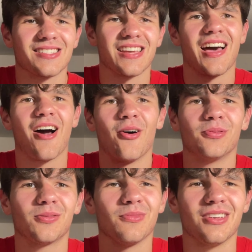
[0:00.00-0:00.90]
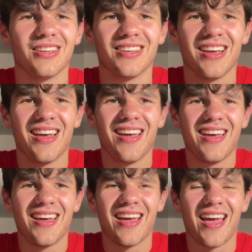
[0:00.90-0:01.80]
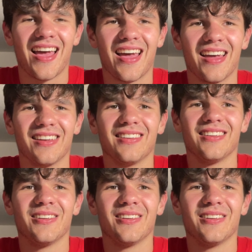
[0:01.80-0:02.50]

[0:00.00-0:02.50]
it helps me and